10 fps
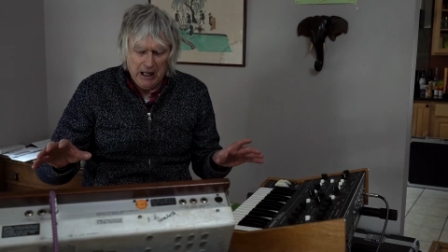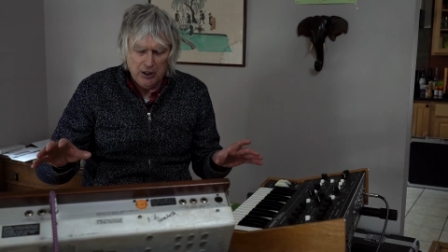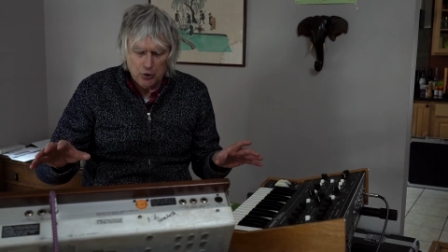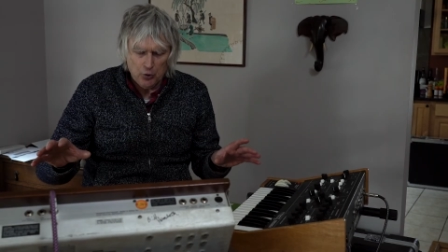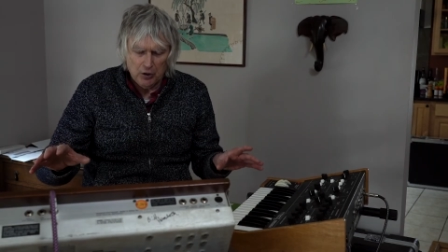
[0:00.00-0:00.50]

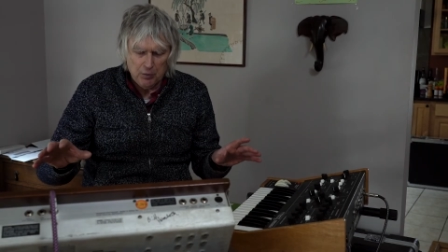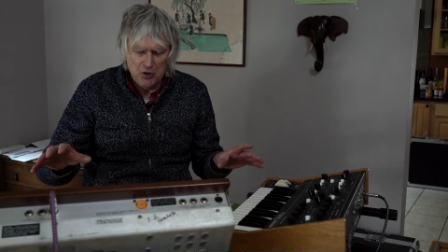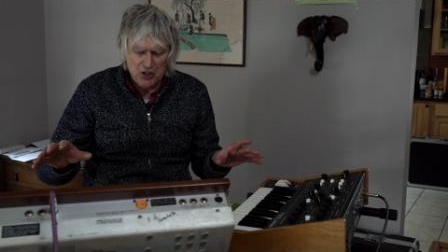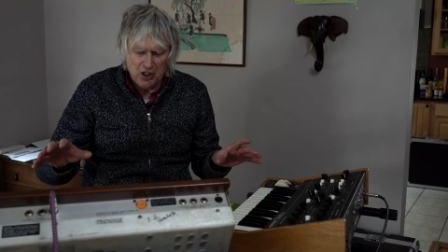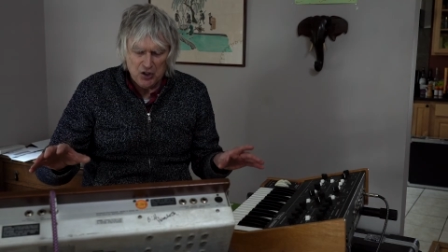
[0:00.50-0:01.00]
electronic
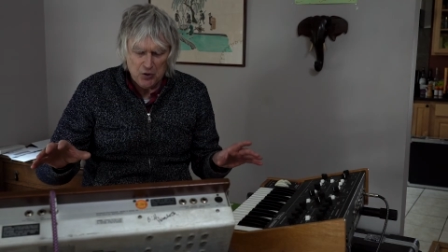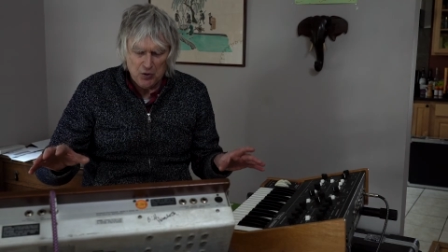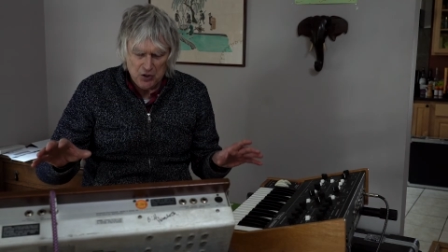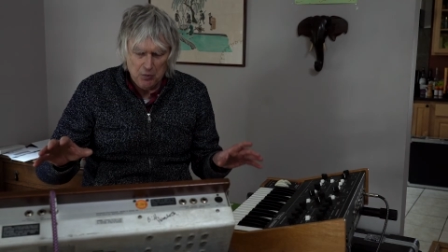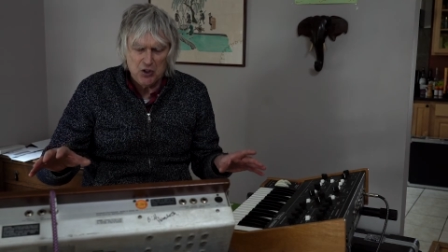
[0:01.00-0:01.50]
music
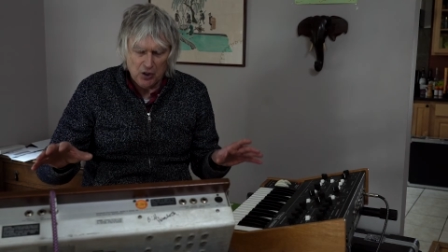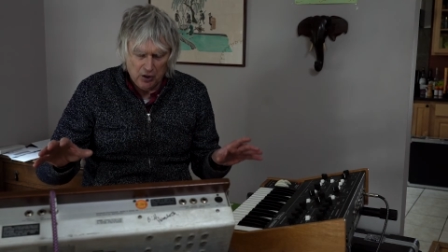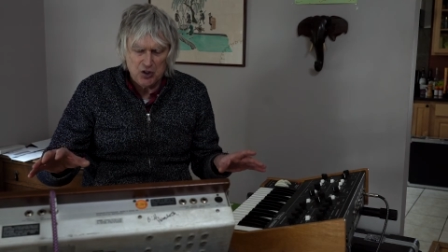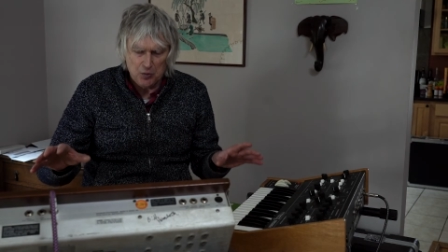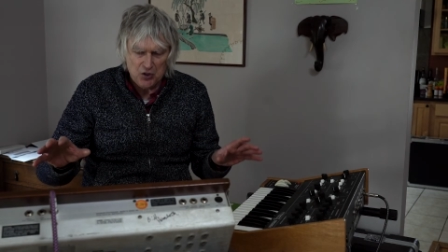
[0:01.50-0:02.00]
instruments and musical
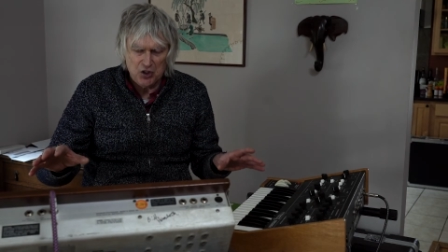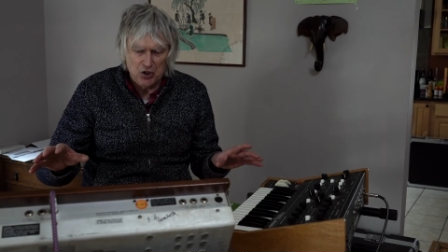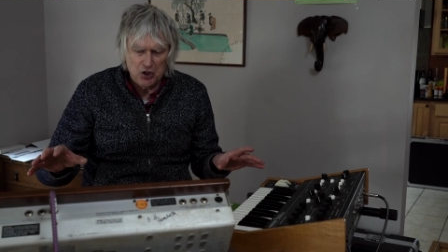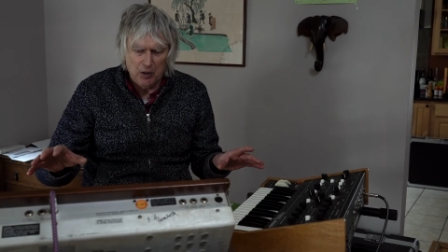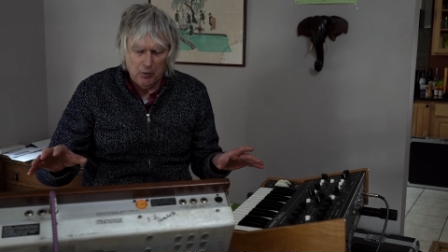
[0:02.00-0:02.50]
instruments in
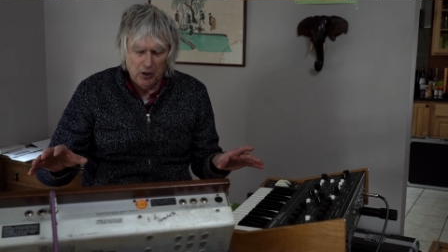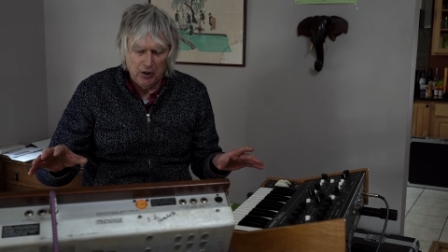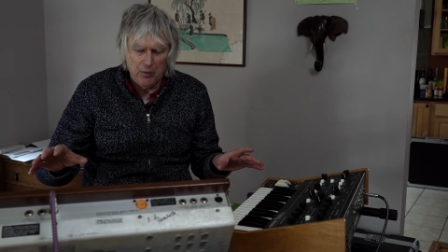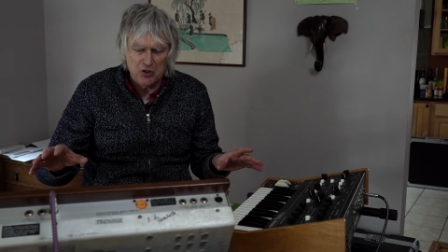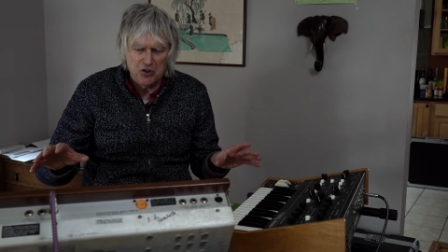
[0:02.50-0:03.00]
general are
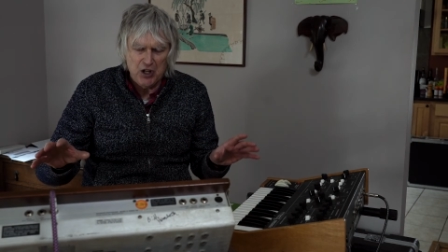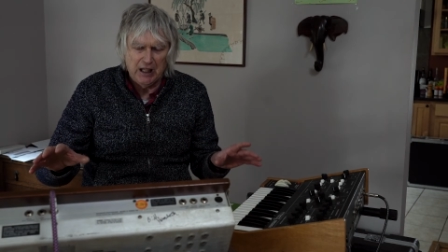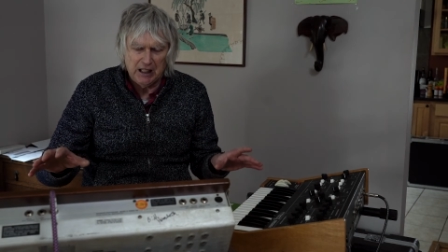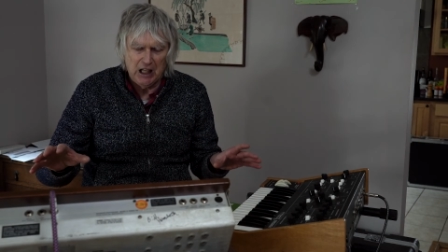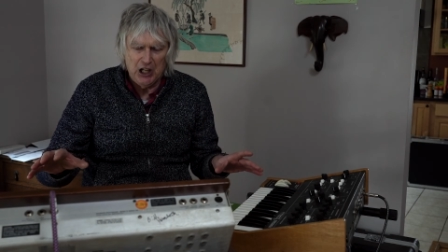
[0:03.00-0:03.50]
the most
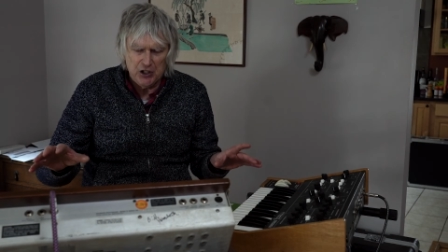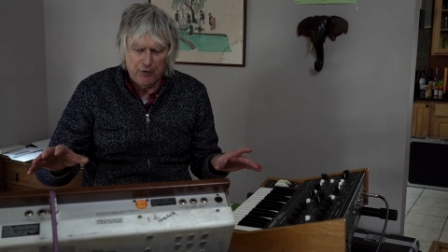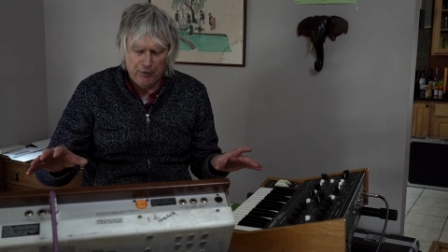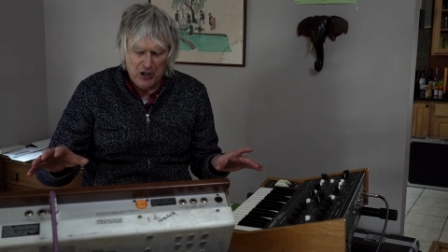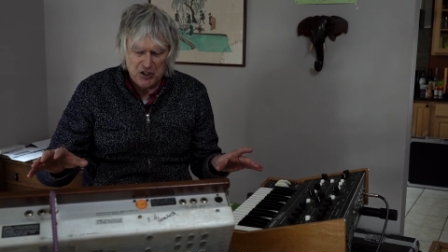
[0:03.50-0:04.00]
delicate
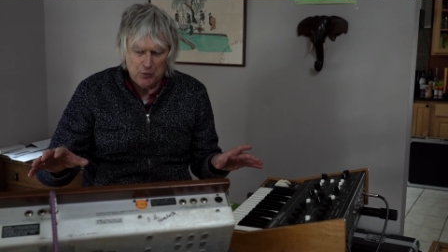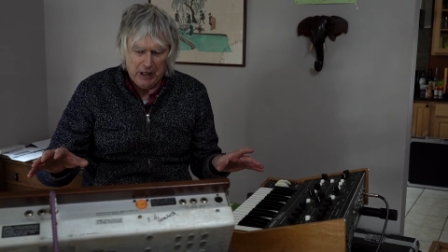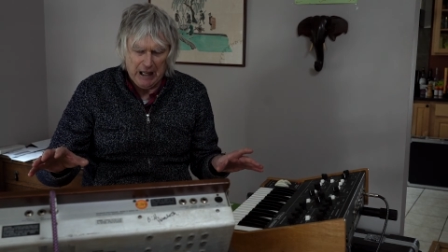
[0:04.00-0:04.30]
interface we